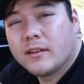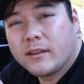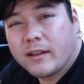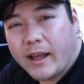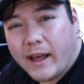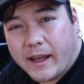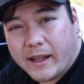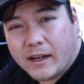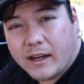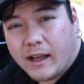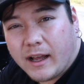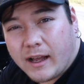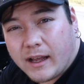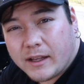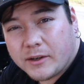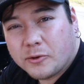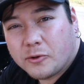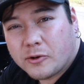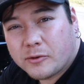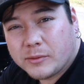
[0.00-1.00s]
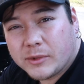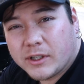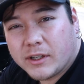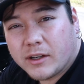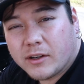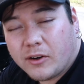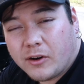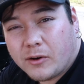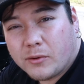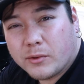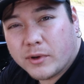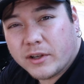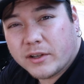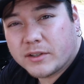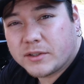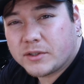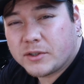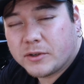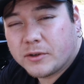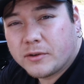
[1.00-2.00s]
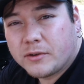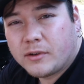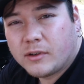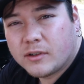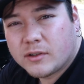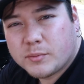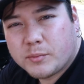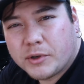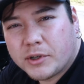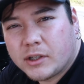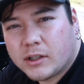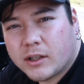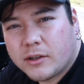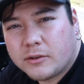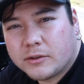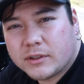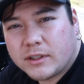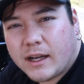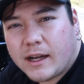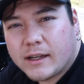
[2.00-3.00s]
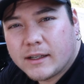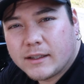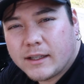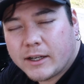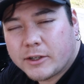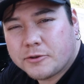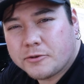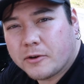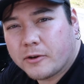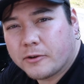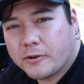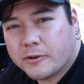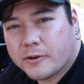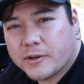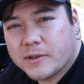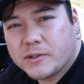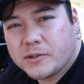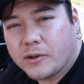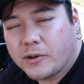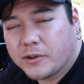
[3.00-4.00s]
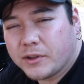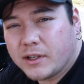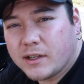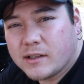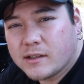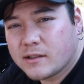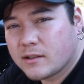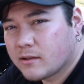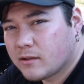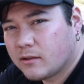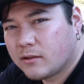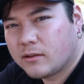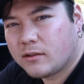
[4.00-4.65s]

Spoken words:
that I normally always do is put a little dielectrode grease on these.